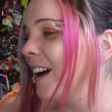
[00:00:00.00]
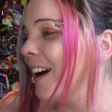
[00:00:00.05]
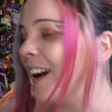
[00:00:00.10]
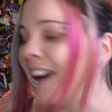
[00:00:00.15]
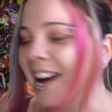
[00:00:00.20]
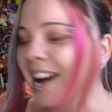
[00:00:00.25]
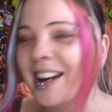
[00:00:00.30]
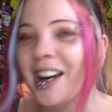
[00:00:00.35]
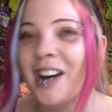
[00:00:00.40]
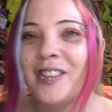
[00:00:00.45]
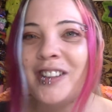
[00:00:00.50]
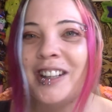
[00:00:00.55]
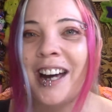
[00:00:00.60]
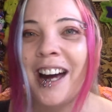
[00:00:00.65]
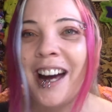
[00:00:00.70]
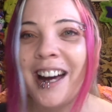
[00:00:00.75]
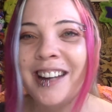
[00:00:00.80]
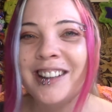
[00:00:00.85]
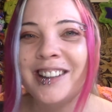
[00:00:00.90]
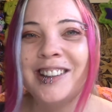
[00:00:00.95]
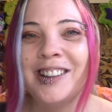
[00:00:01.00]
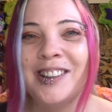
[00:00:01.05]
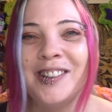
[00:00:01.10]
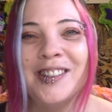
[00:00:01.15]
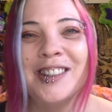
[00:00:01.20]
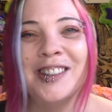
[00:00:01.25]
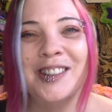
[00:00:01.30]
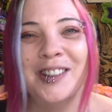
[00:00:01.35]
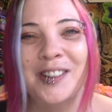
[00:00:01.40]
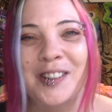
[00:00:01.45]
I haven't had a new
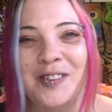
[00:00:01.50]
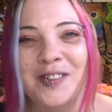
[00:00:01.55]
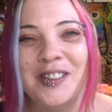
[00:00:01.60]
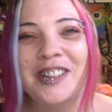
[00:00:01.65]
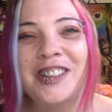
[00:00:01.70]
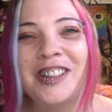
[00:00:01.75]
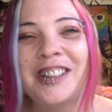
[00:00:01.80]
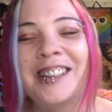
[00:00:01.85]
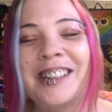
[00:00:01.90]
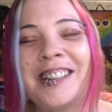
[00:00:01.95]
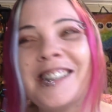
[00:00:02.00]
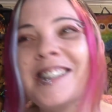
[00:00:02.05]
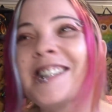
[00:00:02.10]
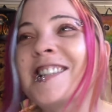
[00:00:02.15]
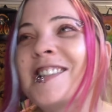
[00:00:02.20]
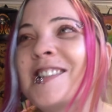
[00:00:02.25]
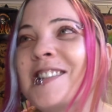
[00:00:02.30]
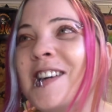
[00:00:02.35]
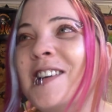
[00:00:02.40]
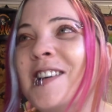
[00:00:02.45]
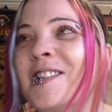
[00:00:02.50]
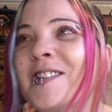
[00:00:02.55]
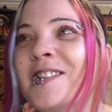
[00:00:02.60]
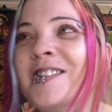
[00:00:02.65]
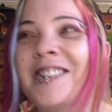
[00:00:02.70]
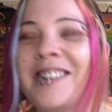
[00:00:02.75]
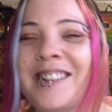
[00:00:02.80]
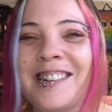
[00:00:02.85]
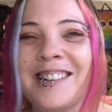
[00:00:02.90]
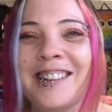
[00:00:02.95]
sewing machine in so
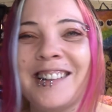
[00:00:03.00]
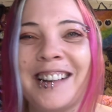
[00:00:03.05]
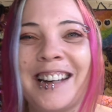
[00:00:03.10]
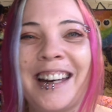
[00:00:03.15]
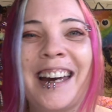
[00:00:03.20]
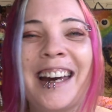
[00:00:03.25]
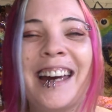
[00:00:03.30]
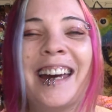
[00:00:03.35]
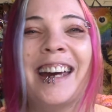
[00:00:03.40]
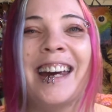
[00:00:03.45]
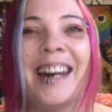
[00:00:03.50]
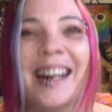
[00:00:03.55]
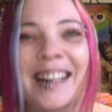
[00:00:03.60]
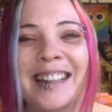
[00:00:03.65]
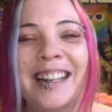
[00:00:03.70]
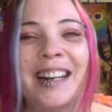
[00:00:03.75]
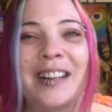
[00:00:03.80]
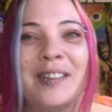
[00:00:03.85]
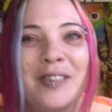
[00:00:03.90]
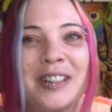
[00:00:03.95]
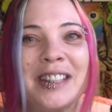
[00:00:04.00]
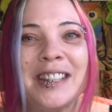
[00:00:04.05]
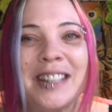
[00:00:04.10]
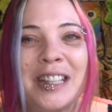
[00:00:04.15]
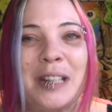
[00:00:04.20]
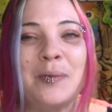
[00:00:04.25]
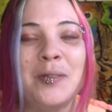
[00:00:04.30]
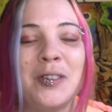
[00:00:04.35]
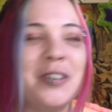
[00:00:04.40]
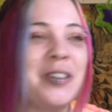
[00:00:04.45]
long, and I am a
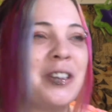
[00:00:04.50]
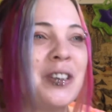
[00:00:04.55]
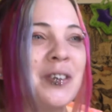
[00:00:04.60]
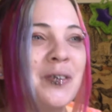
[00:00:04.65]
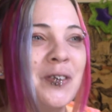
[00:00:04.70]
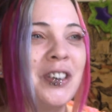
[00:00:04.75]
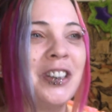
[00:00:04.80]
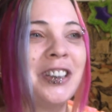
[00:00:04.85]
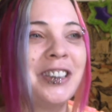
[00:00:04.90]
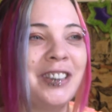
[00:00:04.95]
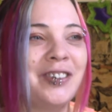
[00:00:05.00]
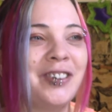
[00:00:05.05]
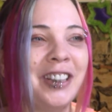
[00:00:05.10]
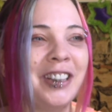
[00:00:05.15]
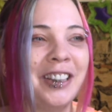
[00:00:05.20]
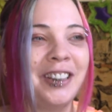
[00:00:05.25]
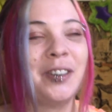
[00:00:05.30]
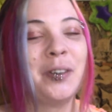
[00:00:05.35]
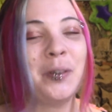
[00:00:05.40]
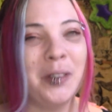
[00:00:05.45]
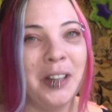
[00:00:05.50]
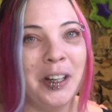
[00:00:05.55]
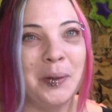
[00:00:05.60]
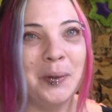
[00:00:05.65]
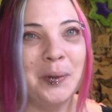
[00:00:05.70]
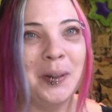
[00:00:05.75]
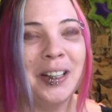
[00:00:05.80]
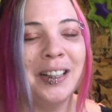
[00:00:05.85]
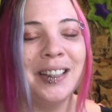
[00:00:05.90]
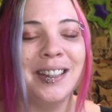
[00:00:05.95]
seamstress for a living. Well, I
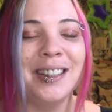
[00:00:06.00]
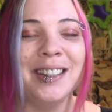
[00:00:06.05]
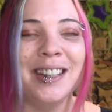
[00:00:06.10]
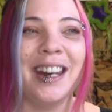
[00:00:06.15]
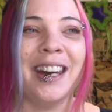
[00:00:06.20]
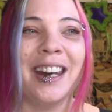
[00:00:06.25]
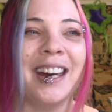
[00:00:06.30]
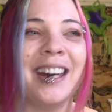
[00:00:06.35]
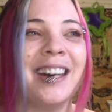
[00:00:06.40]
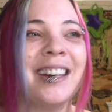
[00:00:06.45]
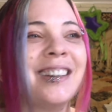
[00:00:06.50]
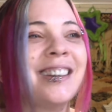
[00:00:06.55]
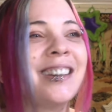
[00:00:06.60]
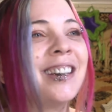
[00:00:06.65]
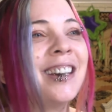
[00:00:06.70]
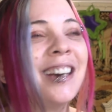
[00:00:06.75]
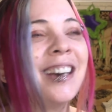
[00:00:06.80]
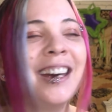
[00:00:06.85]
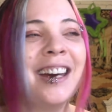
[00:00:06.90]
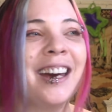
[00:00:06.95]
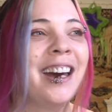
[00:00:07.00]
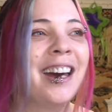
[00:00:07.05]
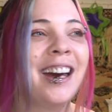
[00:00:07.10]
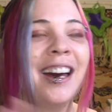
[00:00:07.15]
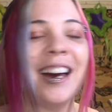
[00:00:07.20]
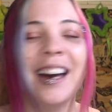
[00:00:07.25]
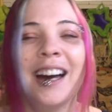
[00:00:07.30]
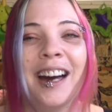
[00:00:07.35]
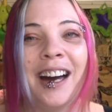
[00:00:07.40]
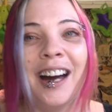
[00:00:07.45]
was, and
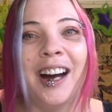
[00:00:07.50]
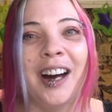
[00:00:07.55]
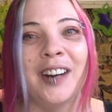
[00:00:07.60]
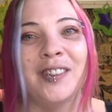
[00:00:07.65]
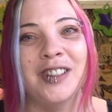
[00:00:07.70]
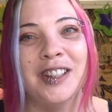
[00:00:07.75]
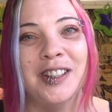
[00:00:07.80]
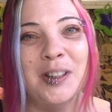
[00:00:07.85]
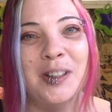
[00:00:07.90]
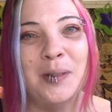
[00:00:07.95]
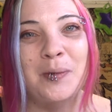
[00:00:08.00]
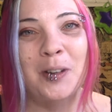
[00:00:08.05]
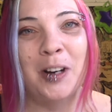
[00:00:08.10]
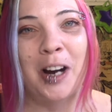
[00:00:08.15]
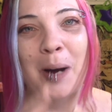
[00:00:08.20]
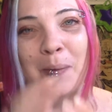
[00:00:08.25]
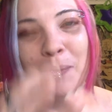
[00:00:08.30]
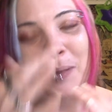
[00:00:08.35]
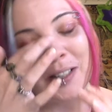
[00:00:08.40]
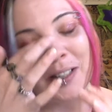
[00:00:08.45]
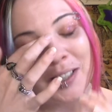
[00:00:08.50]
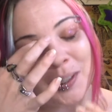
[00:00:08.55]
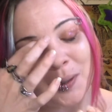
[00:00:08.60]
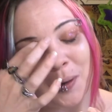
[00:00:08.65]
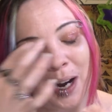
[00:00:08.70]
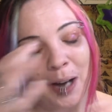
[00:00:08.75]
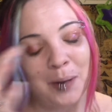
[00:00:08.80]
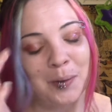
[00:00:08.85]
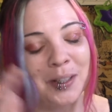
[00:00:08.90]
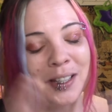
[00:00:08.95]
I'm just super happy. So
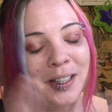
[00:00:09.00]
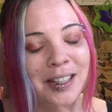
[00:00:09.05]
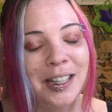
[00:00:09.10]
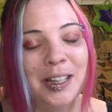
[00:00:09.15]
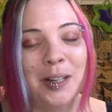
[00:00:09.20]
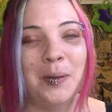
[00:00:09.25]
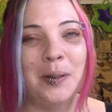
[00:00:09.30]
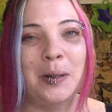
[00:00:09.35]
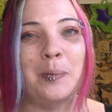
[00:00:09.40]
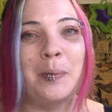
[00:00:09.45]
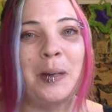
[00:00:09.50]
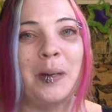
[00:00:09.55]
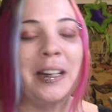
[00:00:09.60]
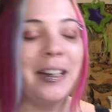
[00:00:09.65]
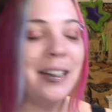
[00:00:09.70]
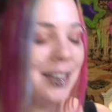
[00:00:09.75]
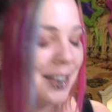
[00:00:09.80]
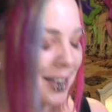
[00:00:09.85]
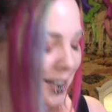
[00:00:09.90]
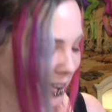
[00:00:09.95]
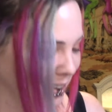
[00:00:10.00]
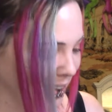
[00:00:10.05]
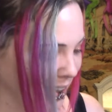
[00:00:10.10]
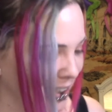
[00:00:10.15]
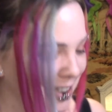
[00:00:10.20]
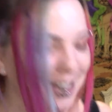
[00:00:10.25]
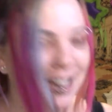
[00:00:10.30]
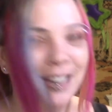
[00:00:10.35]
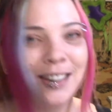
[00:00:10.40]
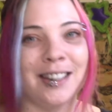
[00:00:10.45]
I will see you in a minute.
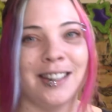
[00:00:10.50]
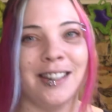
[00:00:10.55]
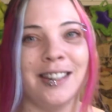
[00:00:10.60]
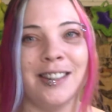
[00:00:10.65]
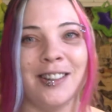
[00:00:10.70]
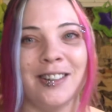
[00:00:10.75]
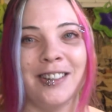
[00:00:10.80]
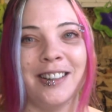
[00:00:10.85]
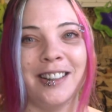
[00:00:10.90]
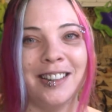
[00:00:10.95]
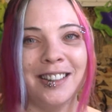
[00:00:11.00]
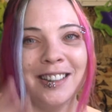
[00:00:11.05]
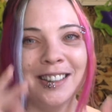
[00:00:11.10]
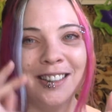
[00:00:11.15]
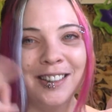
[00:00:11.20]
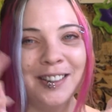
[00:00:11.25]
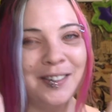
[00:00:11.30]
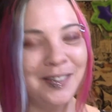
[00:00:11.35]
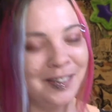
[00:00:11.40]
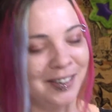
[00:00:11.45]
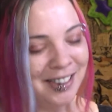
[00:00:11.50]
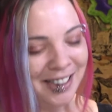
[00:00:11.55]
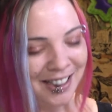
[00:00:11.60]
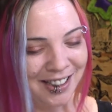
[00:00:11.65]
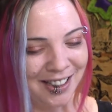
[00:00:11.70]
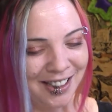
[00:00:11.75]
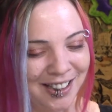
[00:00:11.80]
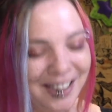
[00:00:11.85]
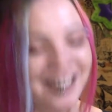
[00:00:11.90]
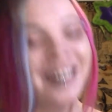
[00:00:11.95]
Let's get this started.
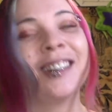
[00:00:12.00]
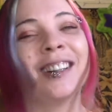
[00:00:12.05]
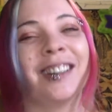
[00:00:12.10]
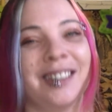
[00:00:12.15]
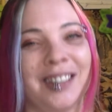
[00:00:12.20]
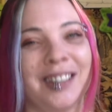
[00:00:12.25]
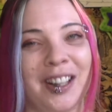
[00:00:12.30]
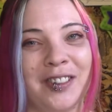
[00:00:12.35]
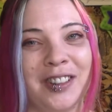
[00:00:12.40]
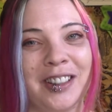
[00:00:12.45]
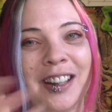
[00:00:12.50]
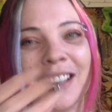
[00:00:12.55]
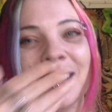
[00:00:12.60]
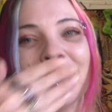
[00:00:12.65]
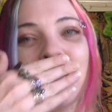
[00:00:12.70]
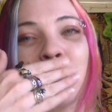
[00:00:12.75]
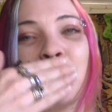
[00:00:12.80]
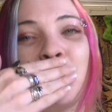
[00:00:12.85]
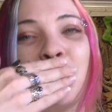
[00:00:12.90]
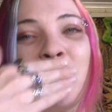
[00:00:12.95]
Love you guys.